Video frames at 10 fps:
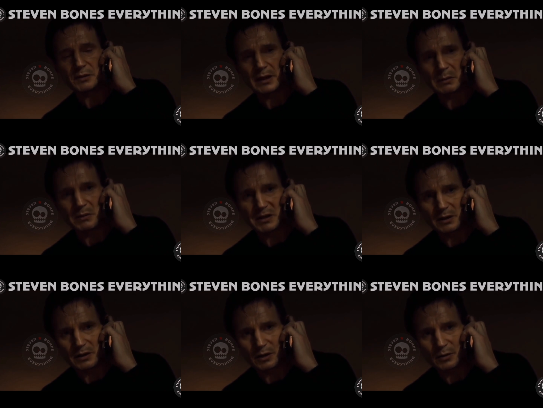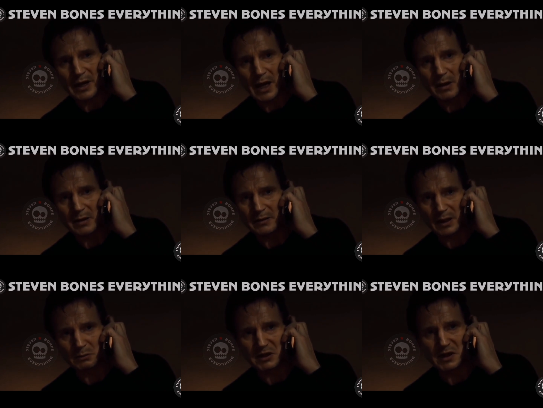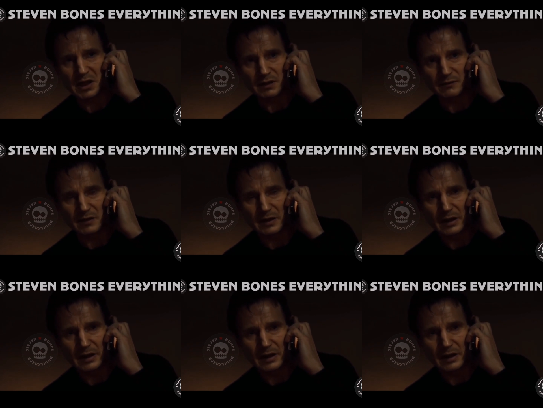If you let my daughter go now, that'll be the end of it.